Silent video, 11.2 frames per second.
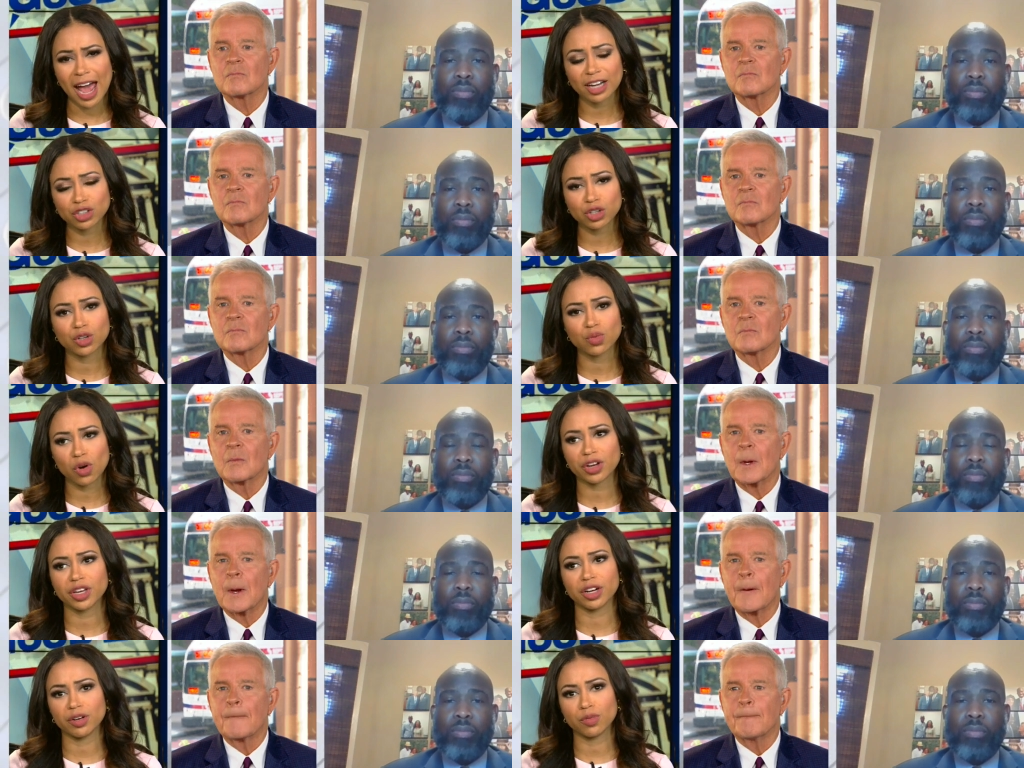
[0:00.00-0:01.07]
Speaker 1: actually could work
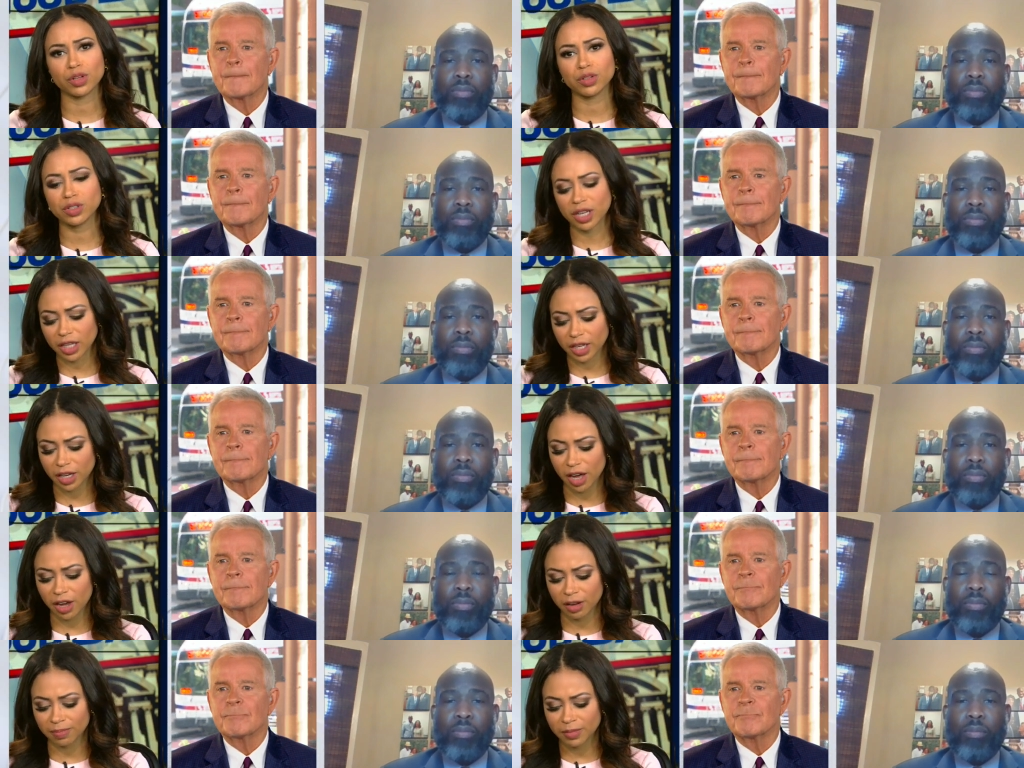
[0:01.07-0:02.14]
here when you say, like,
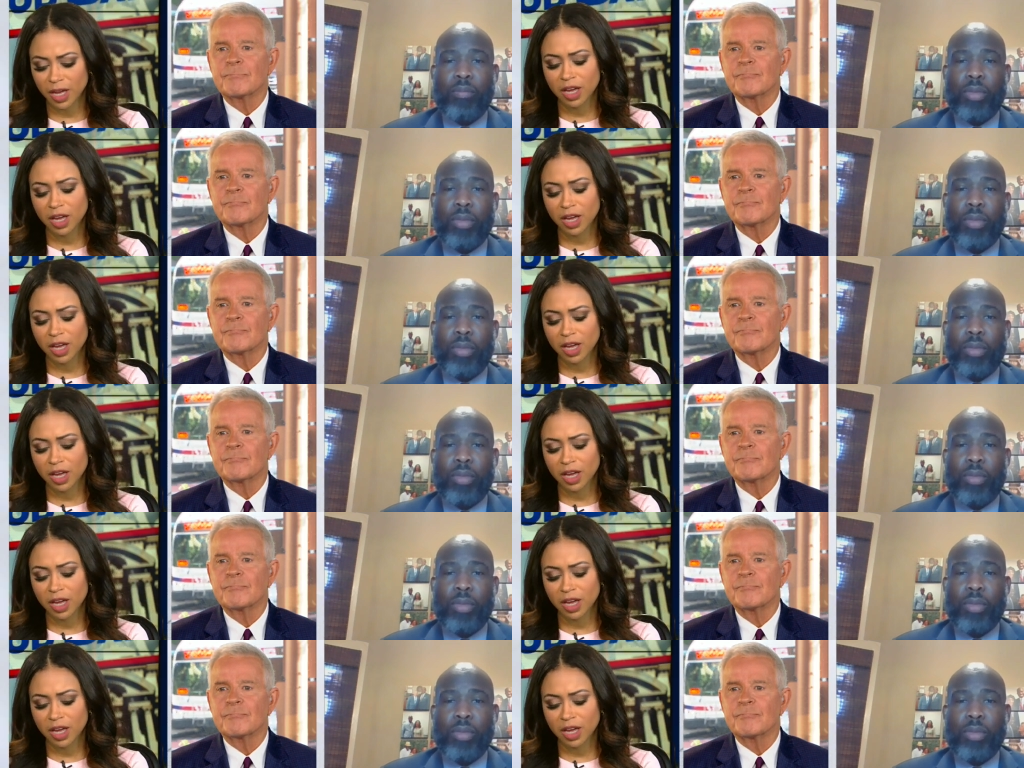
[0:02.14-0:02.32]
a